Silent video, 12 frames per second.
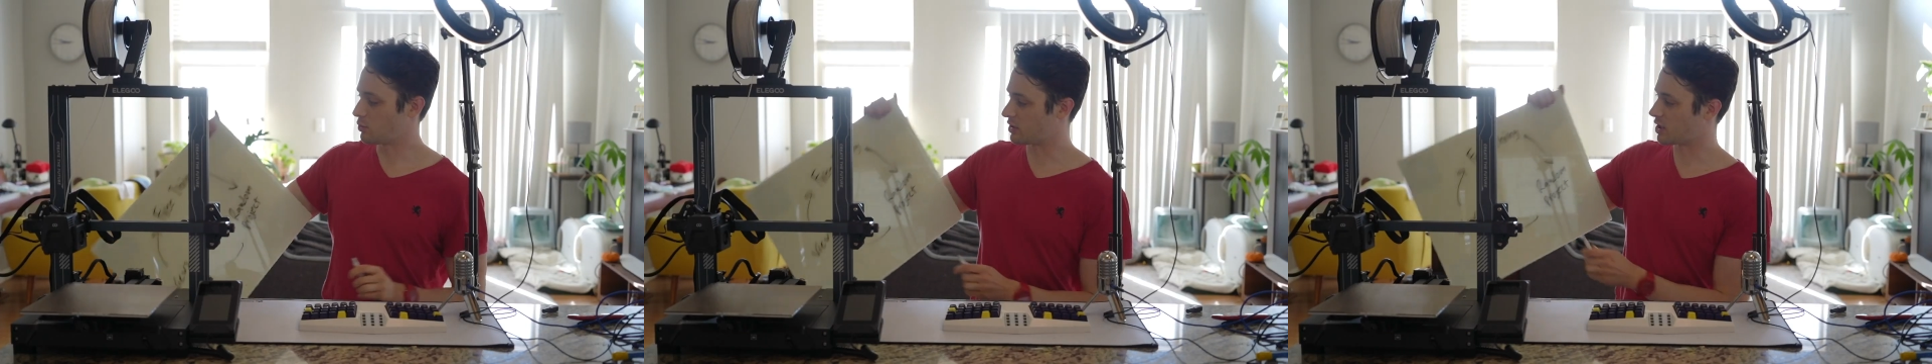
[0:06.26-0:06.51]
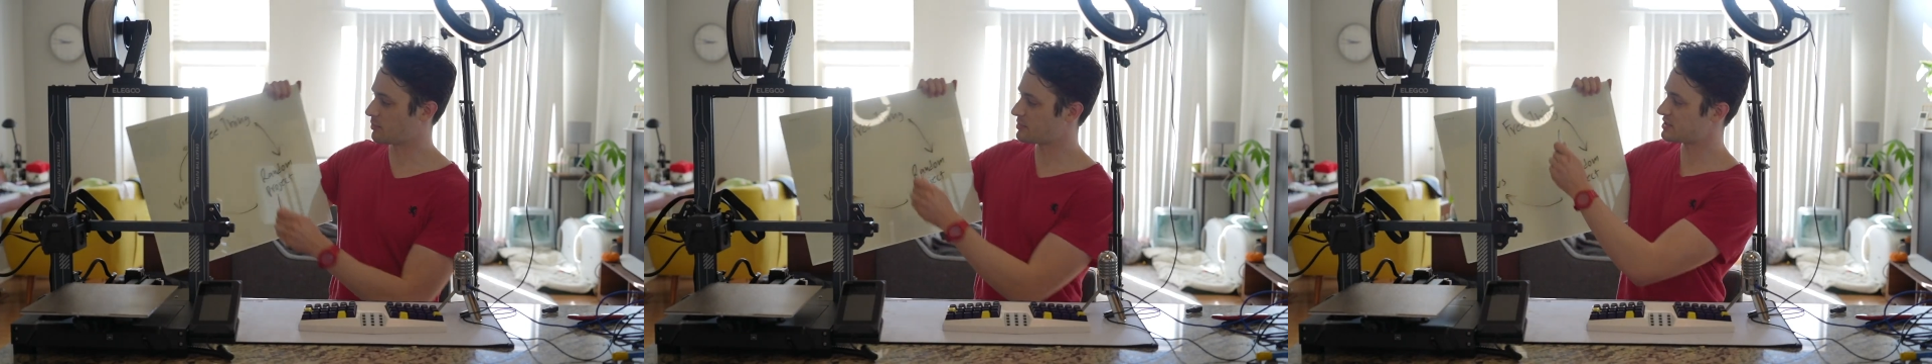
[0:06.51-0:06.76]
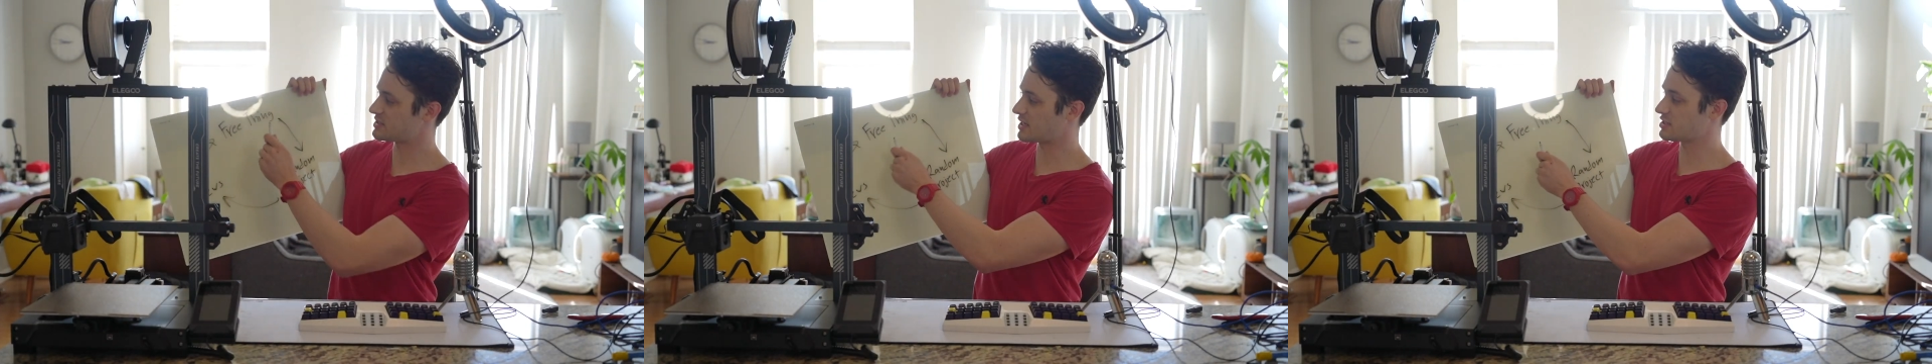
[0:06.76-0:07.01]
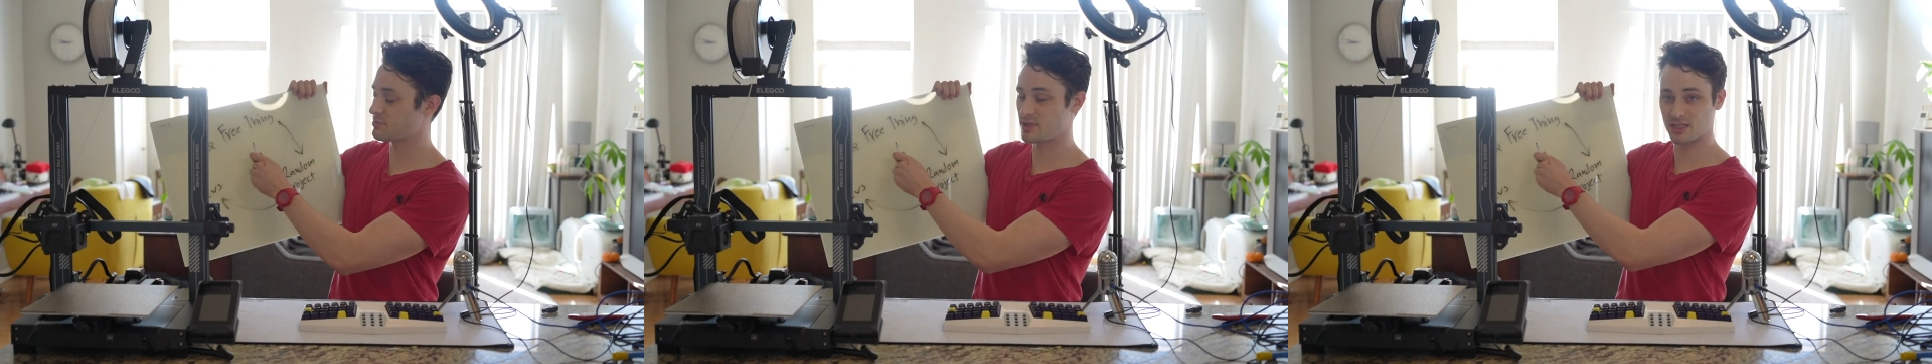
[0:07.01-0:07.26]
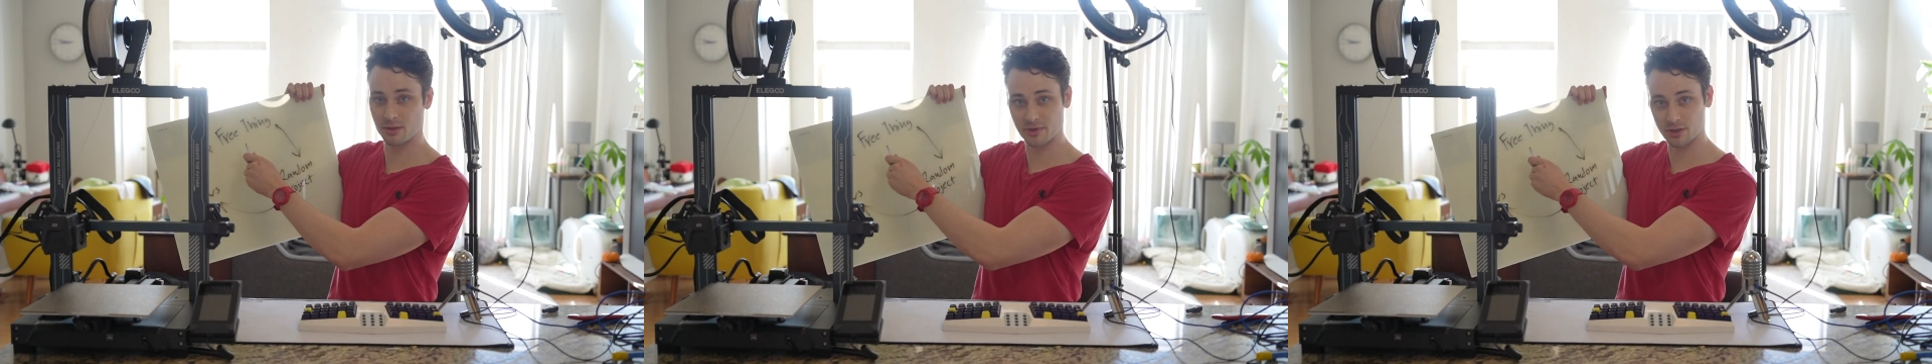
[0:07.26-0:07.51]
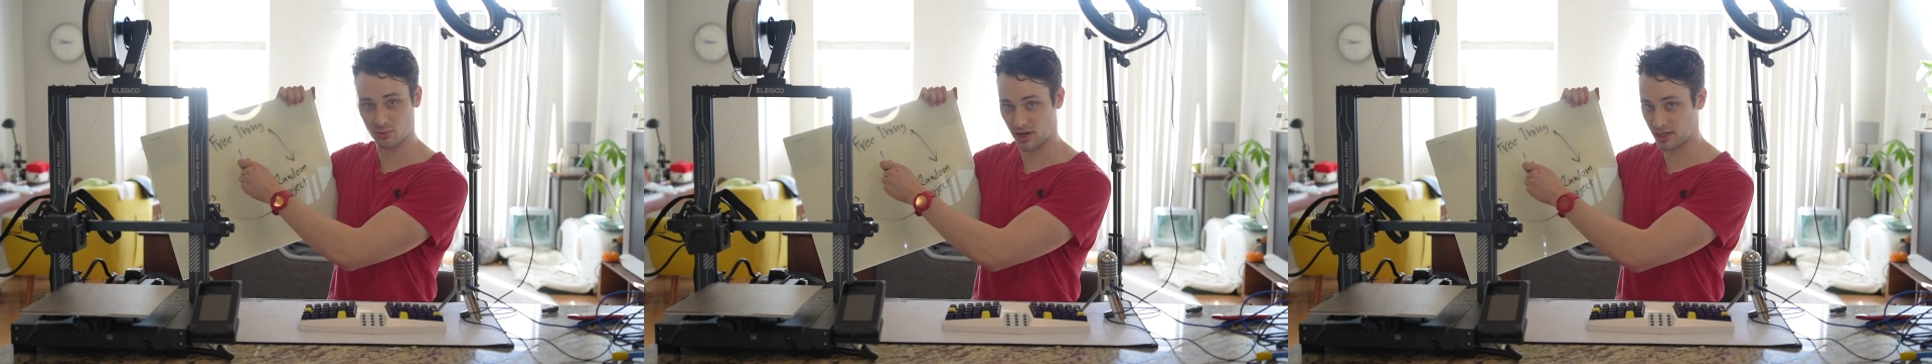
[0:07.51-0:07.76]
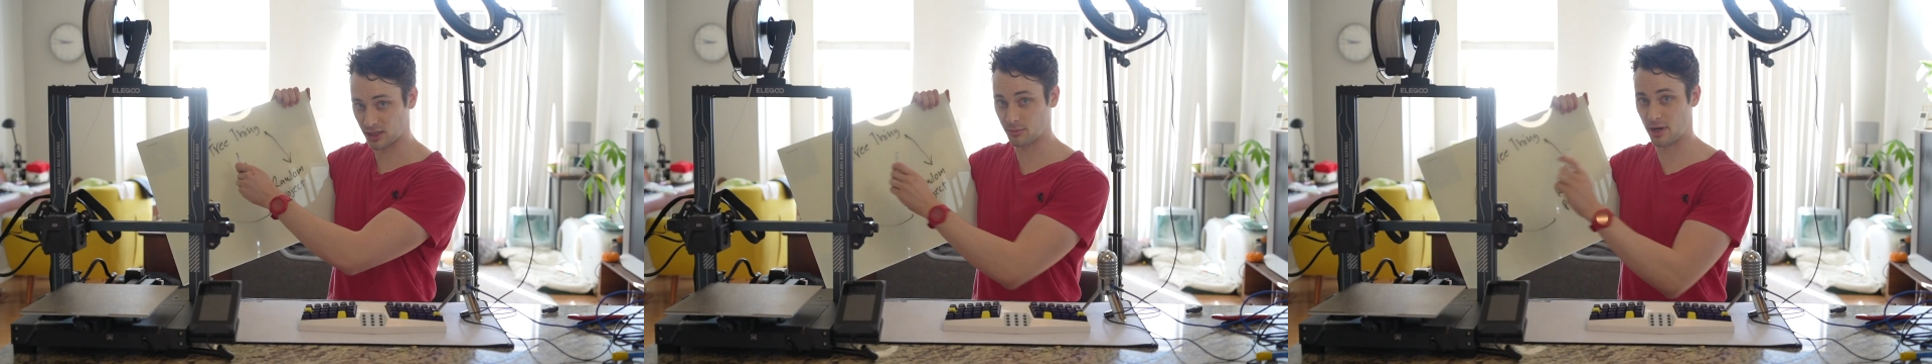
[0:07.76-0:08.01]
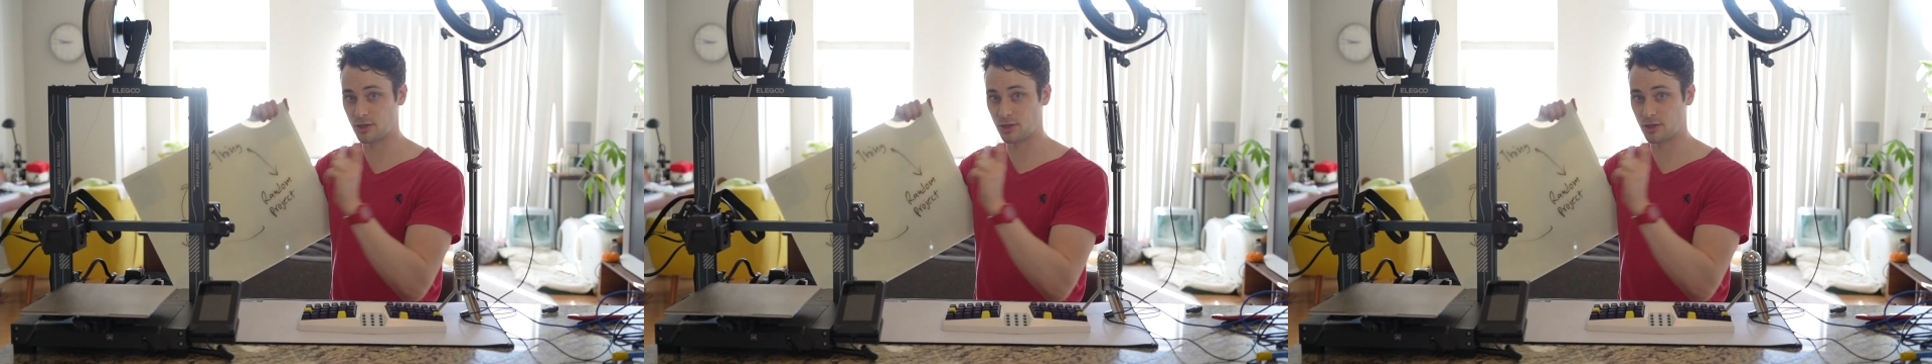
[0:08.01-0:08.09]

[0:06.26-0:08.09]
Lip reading: where a company sends me something random.